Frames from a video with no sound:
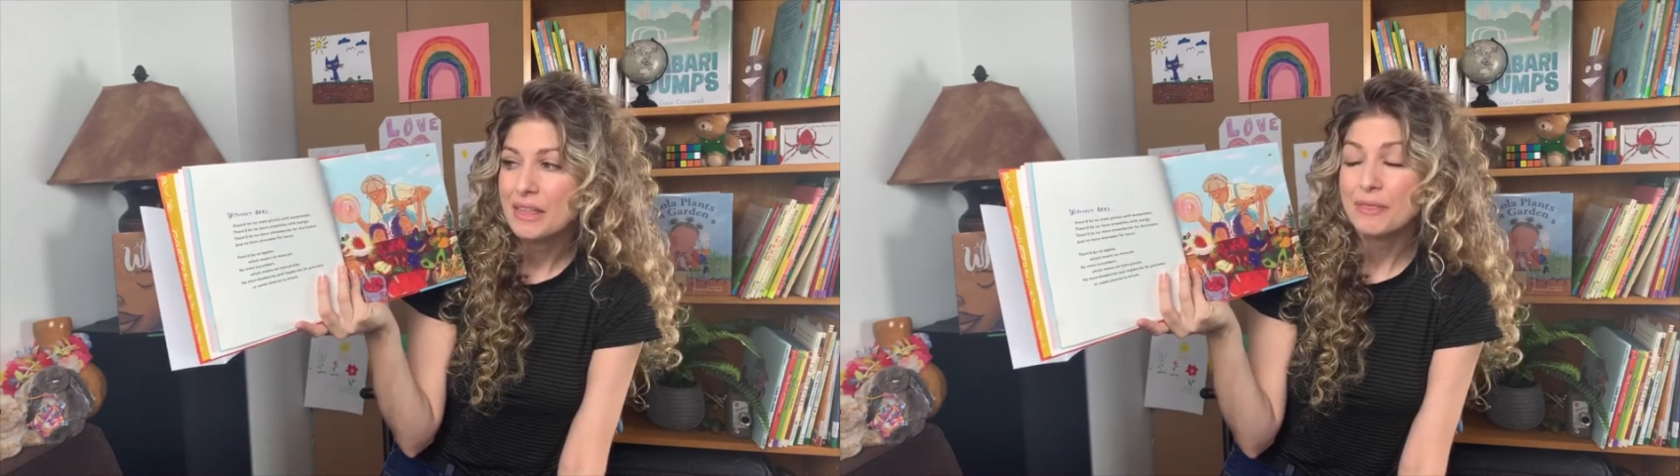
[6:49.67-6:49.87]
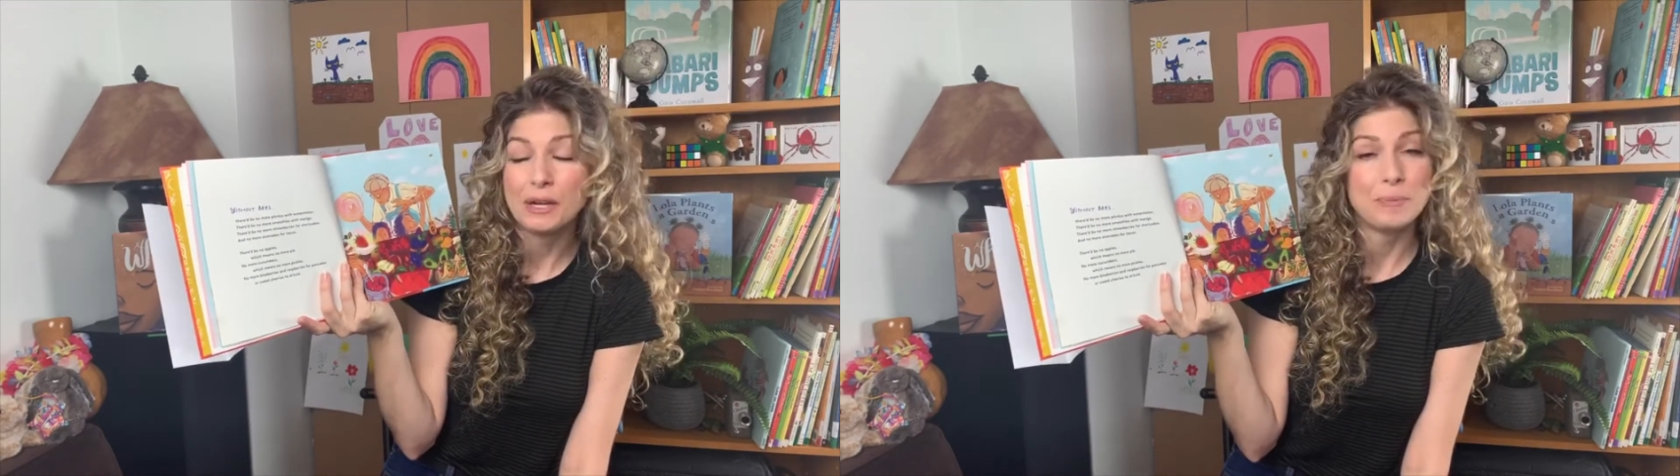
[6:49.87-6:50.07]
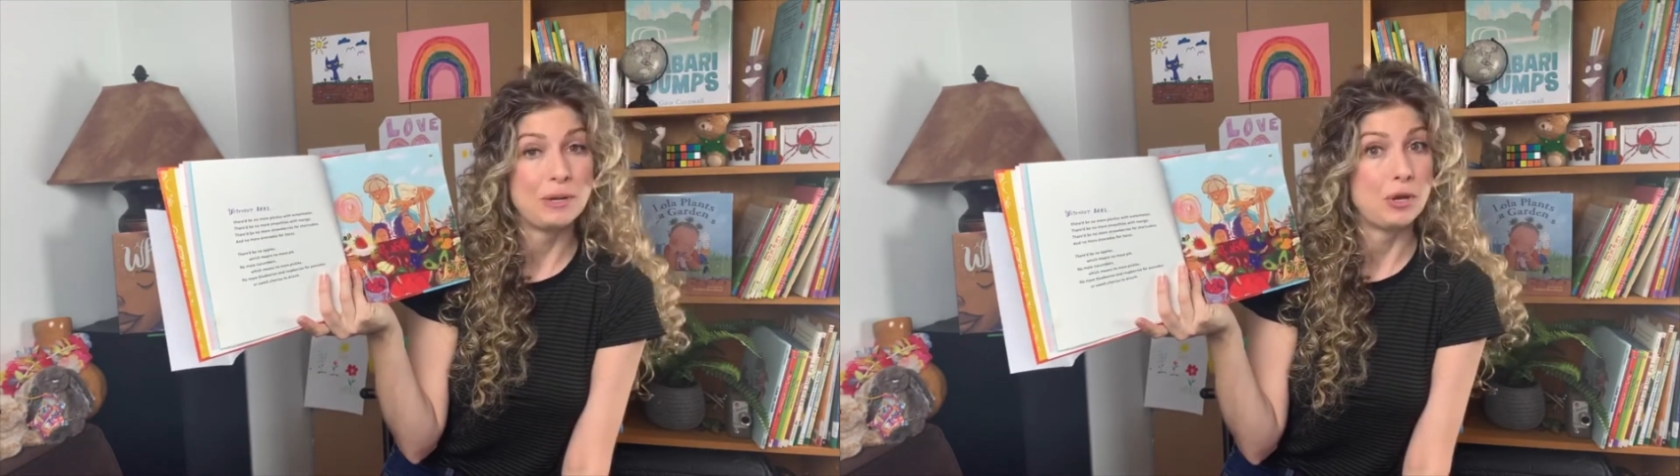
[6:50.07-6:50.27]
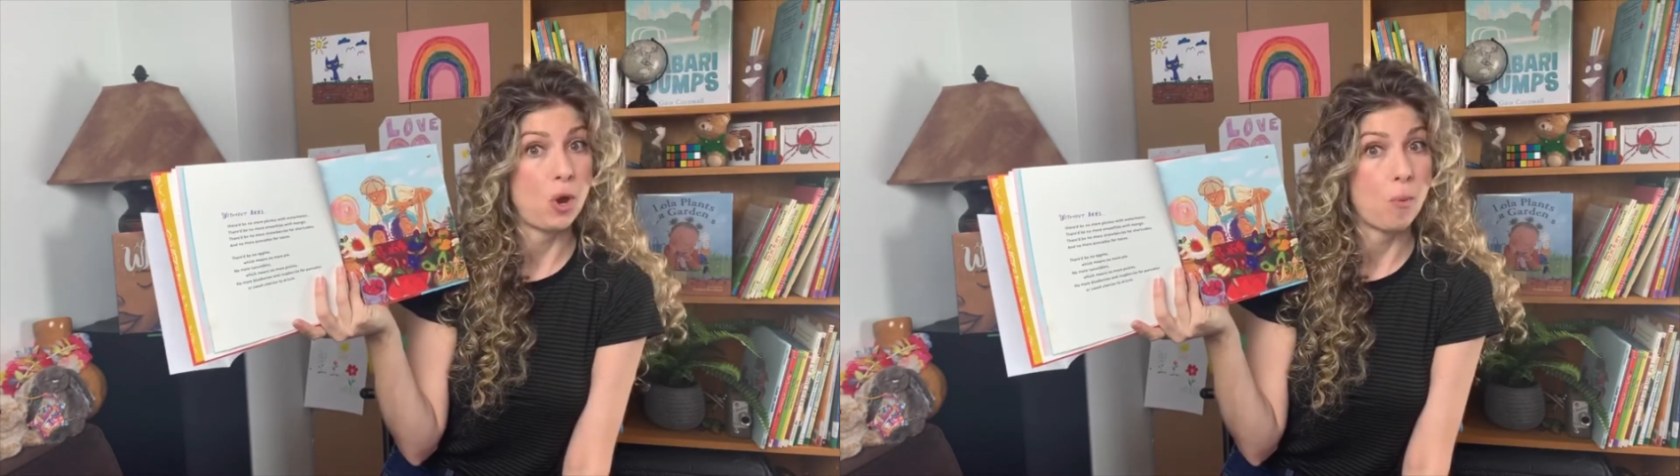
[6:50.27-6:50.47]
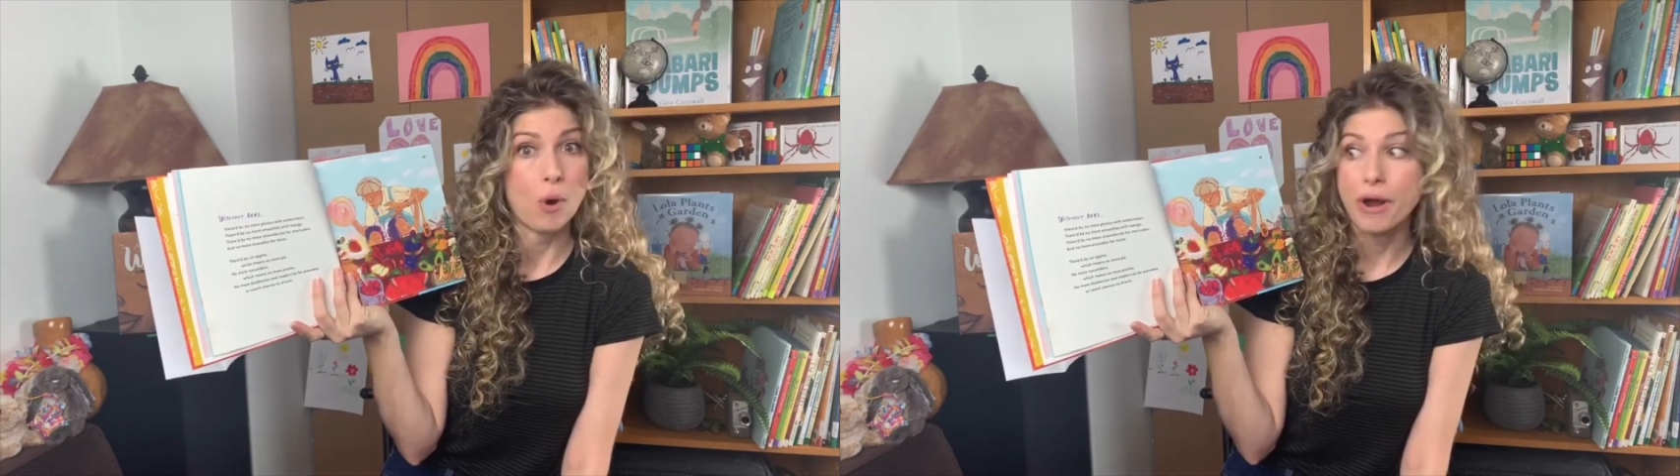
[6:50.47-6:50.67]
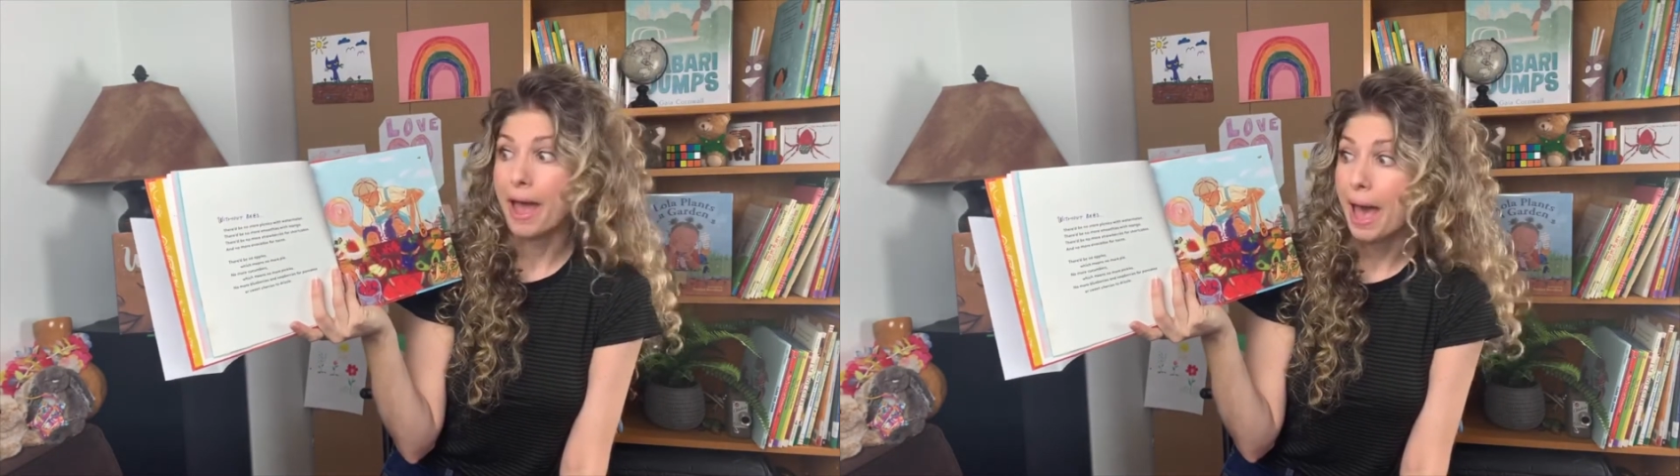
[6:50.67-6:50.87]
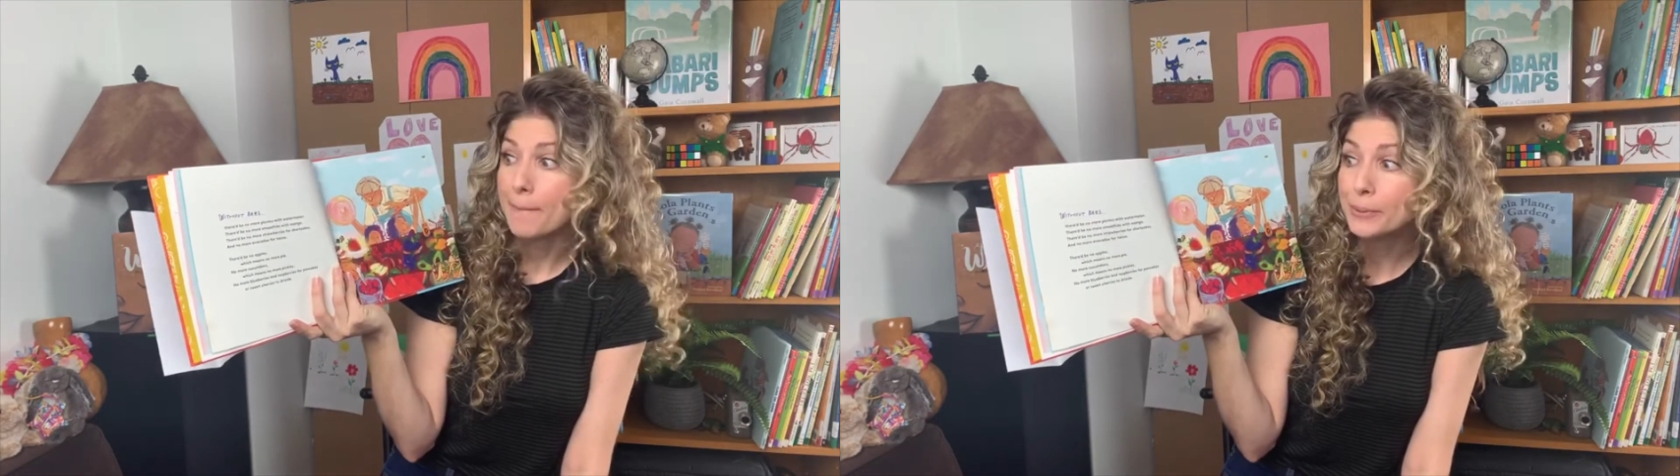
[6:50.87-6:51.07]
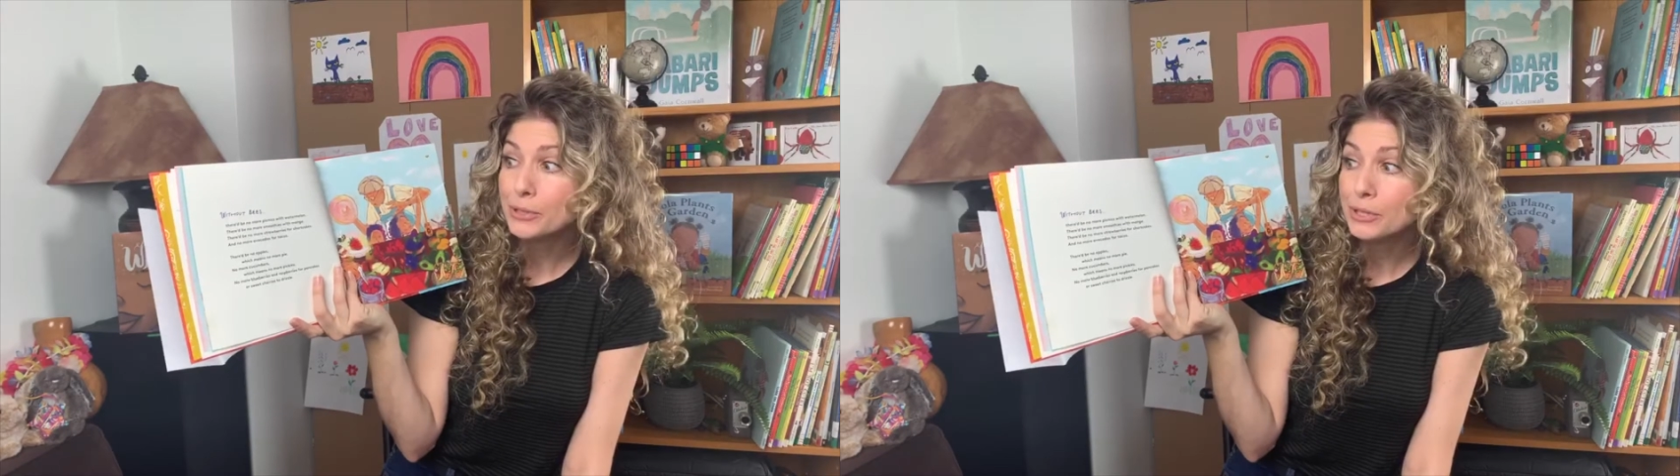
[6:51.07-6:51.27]
There'd be no more
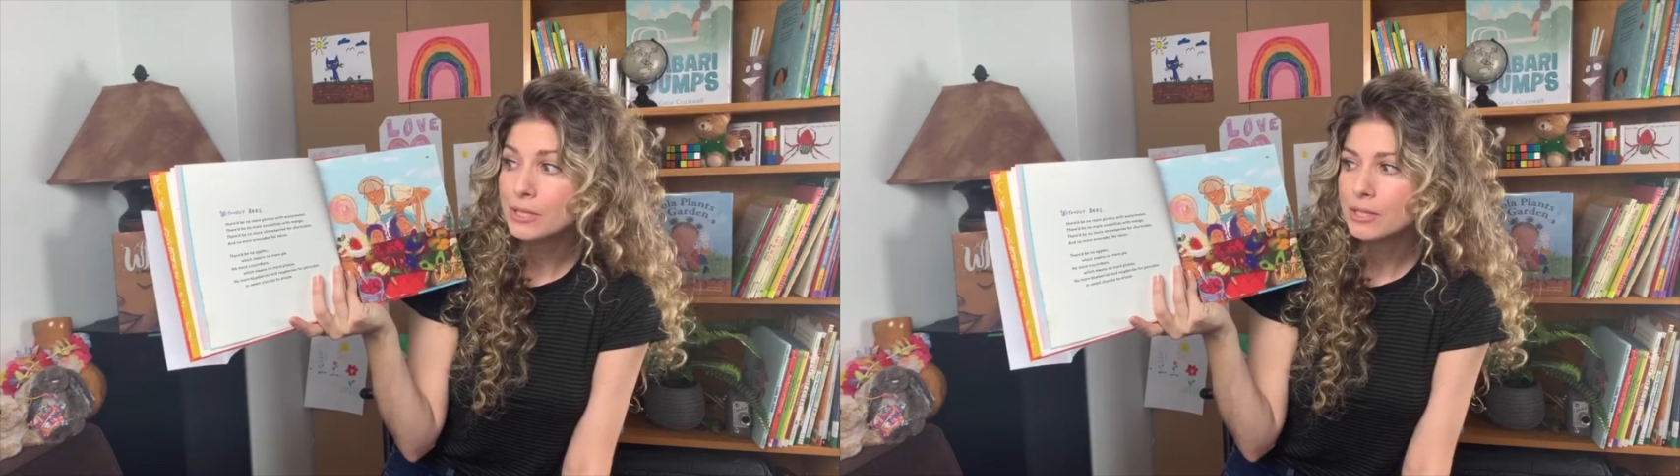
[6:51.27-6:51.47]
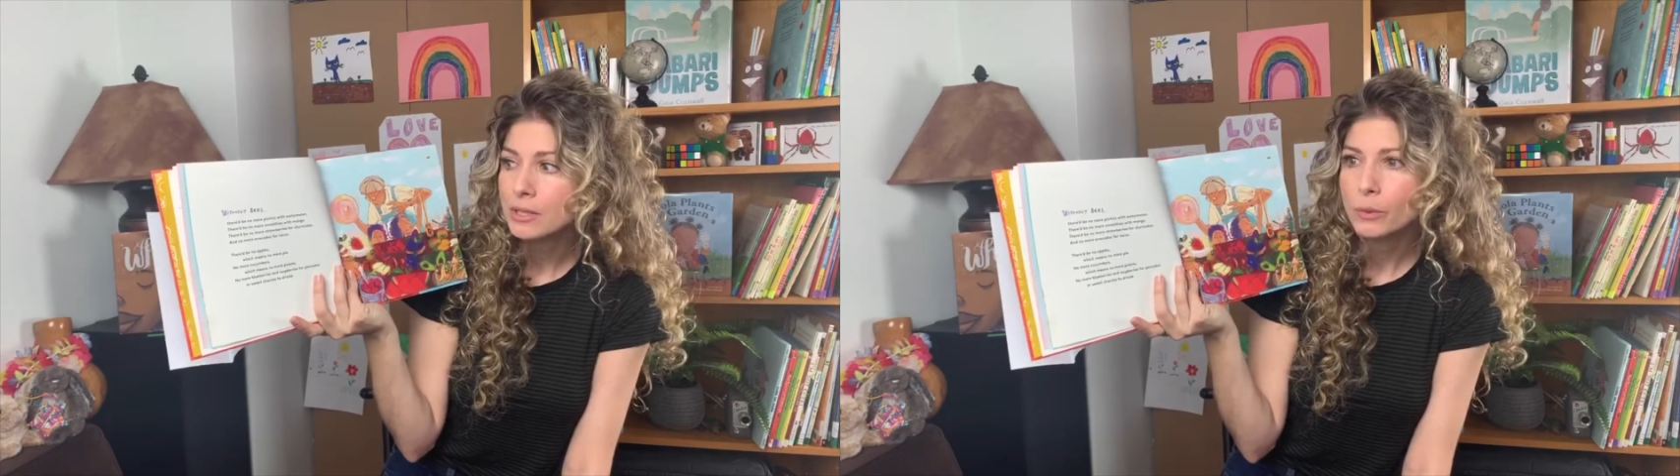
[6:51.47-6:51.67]
apples,